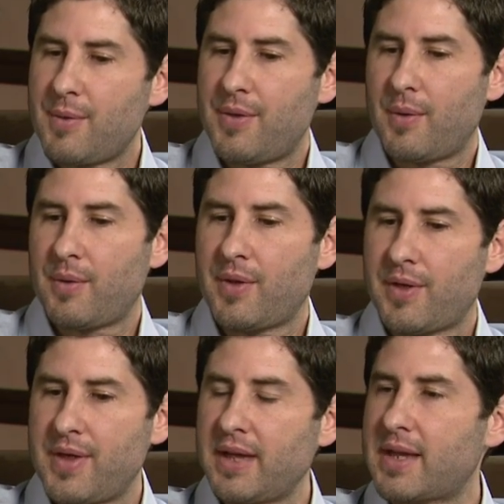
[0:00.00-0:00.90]
The, the
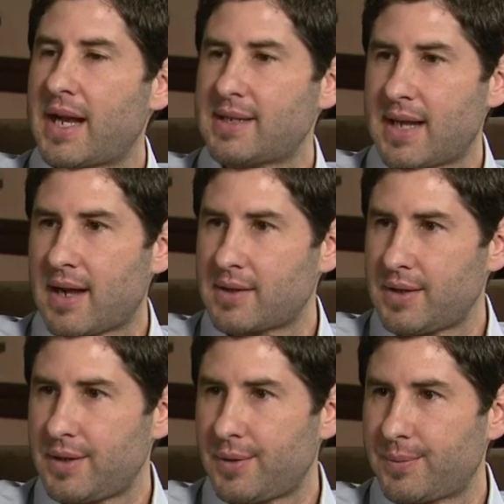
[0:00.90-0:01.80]
thing that I set out to
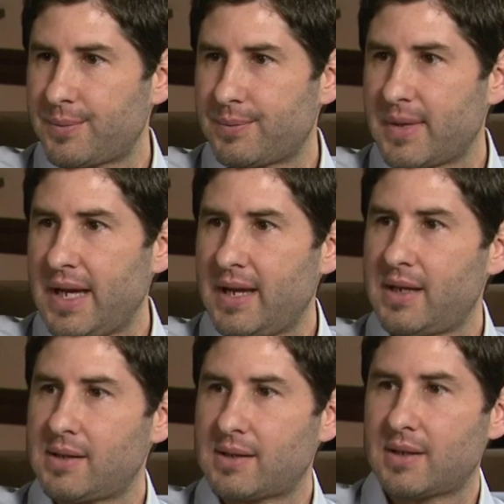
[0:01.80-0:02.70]
do
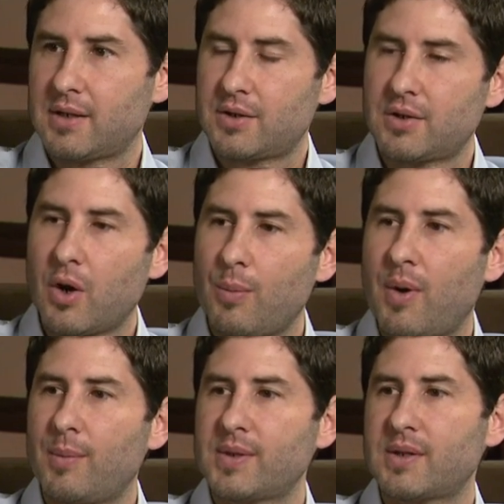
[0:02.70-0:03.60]
is show
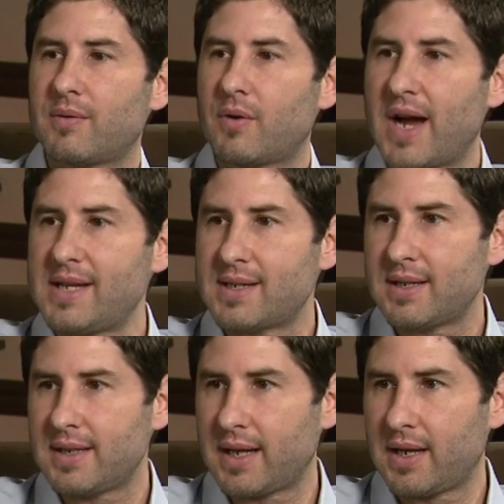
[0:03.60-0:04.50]
moments of grace
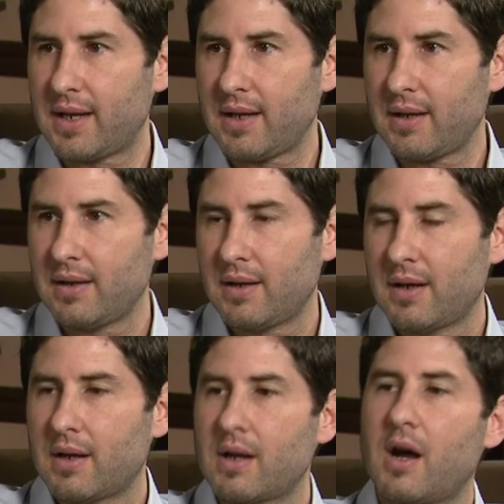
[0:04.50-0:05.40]
and dignity
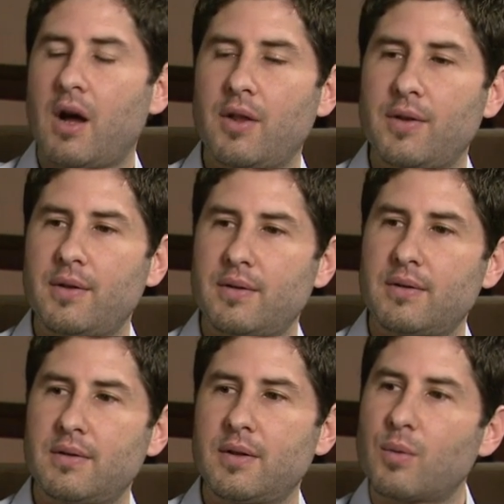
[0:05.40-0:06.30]
on
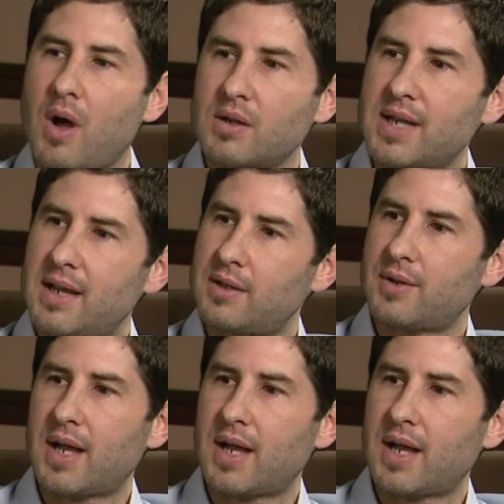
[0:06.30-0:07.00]
the wrong side of the